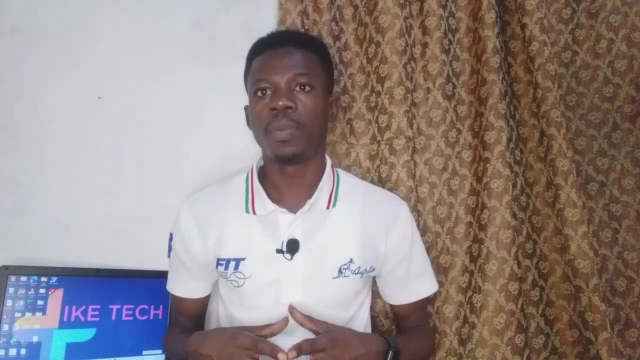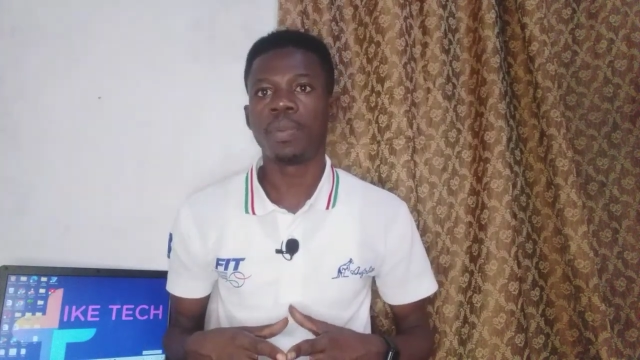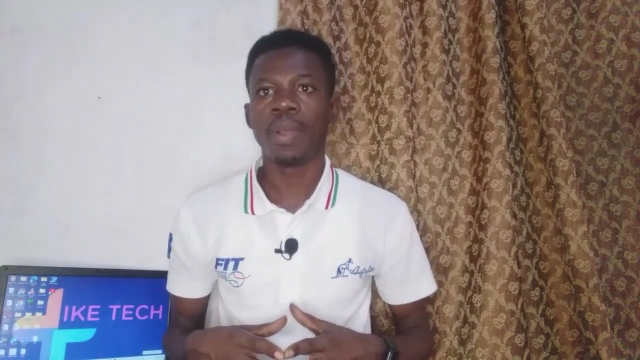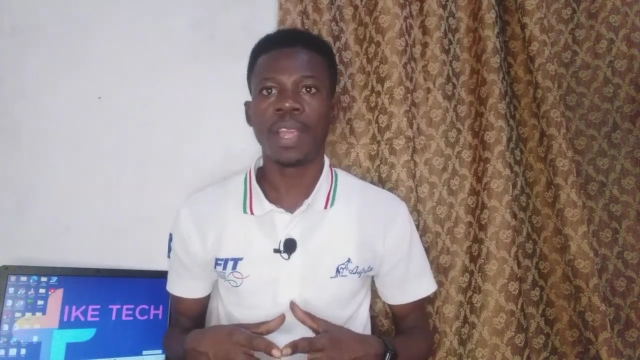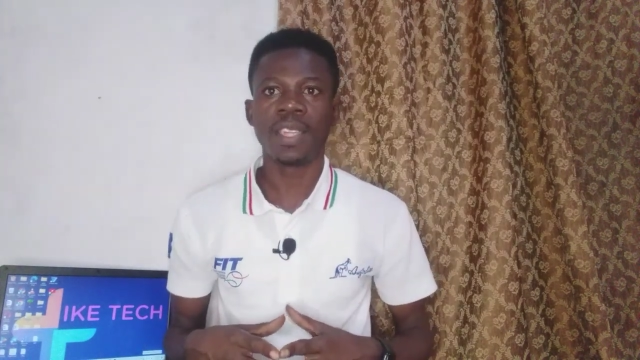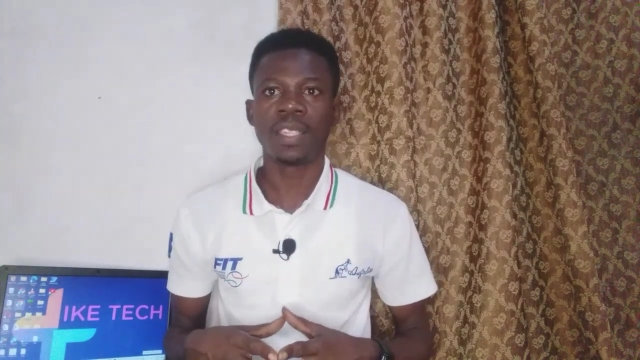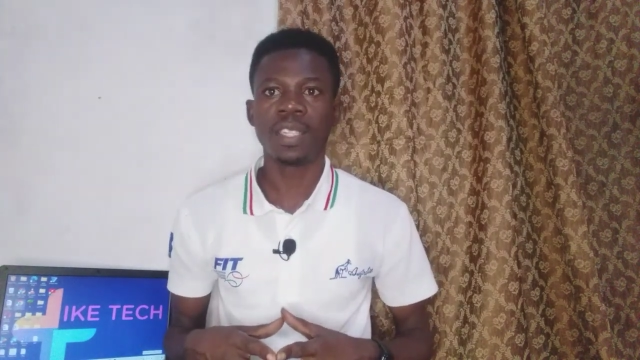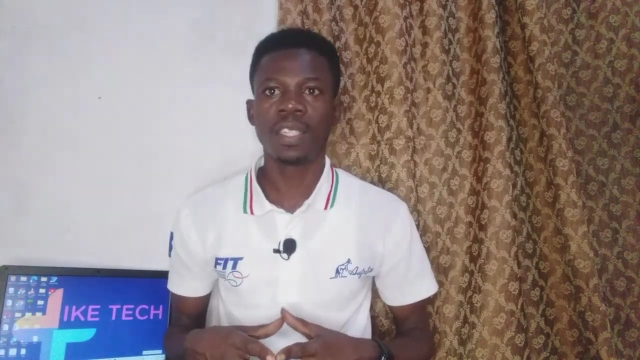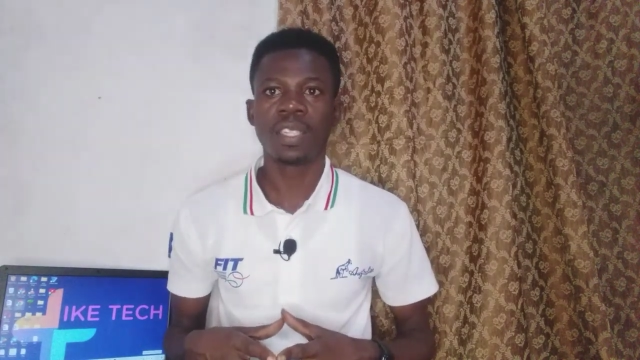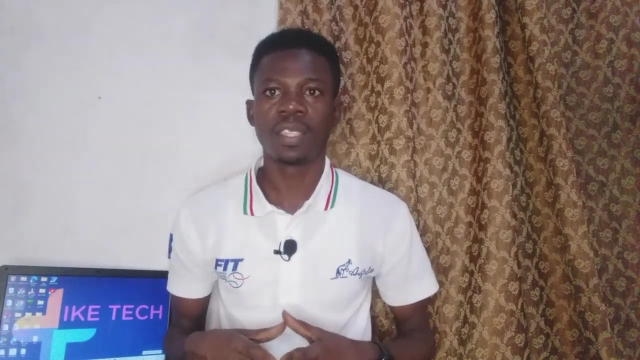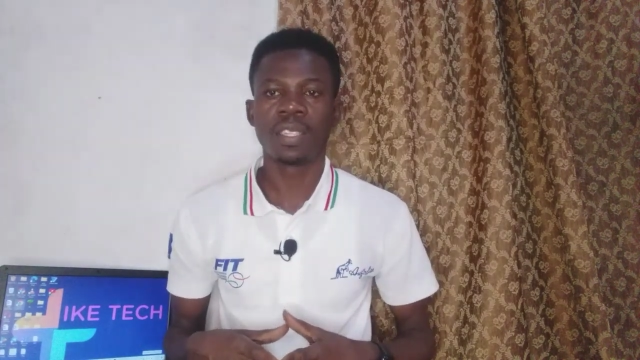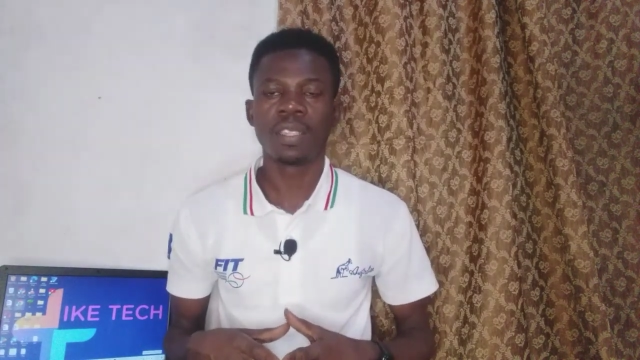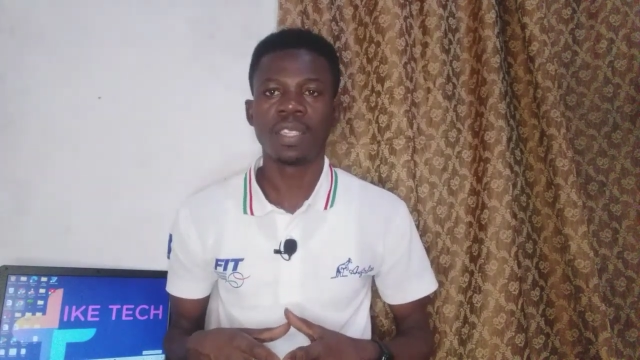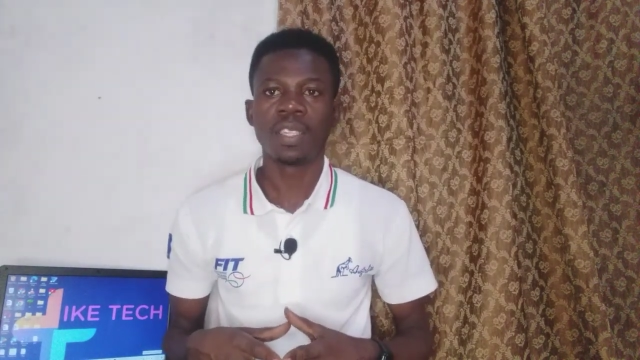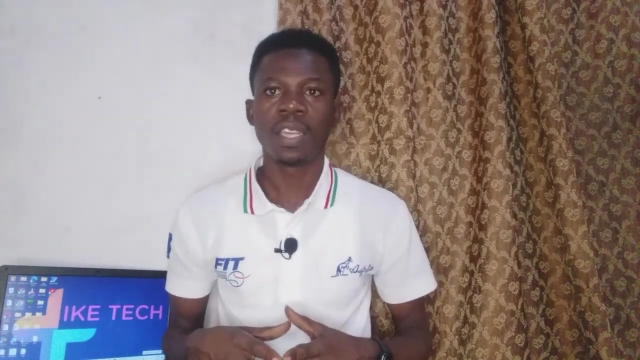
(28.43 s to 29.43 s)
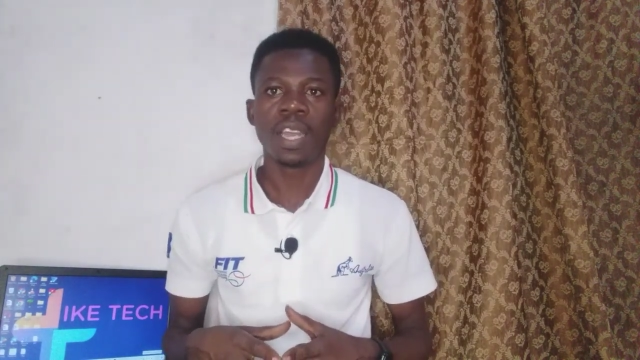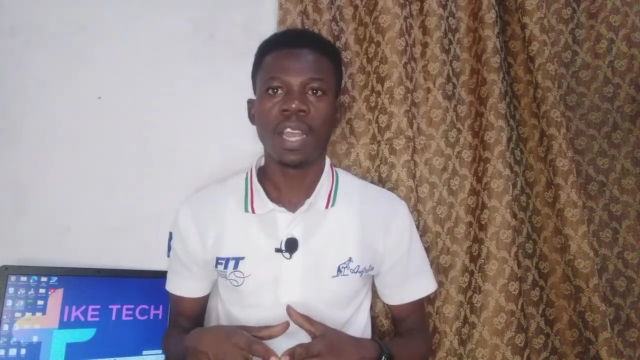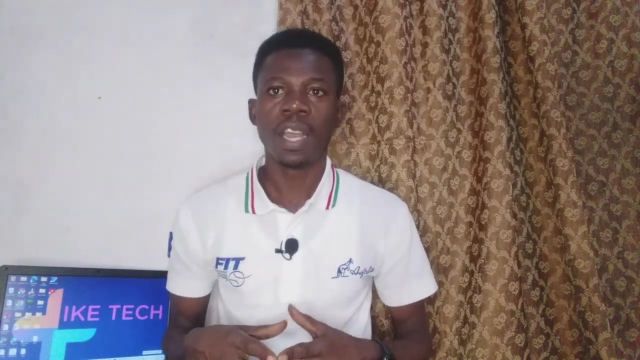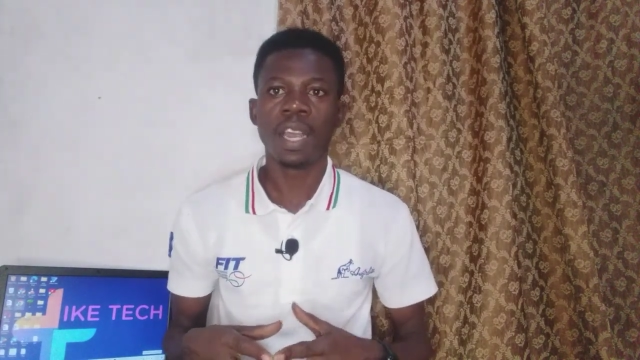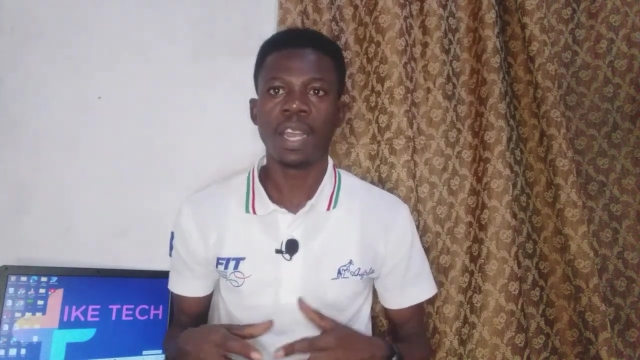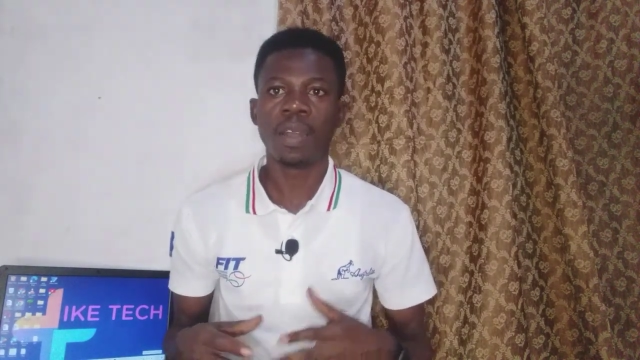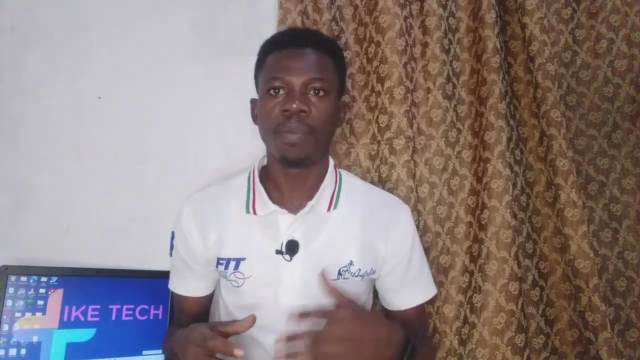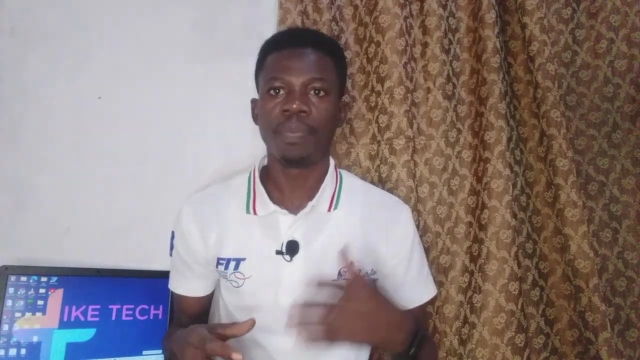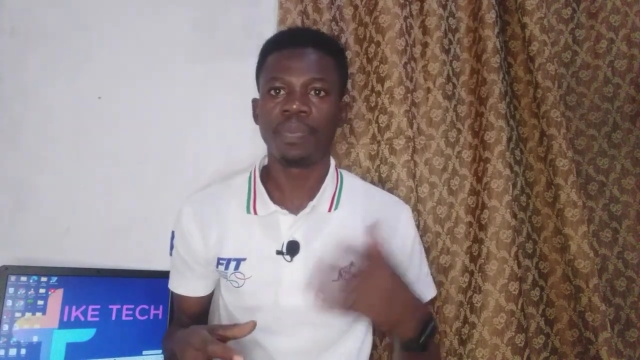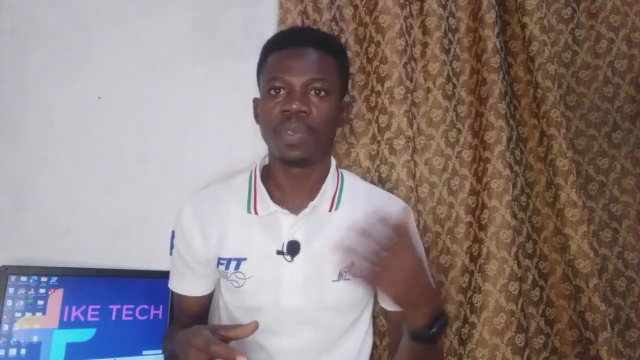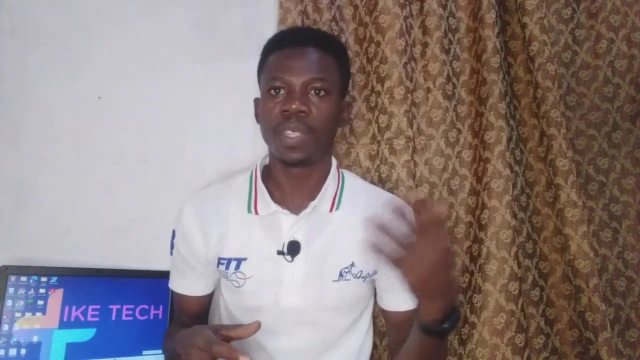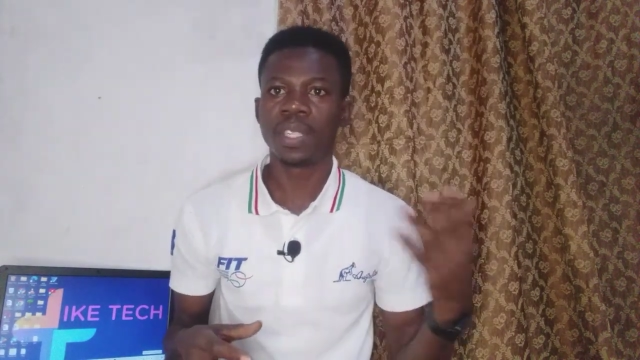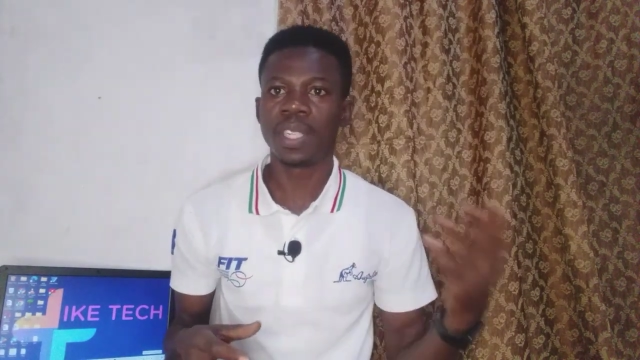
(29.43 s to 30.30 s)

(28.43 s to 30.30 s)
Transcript: prices um,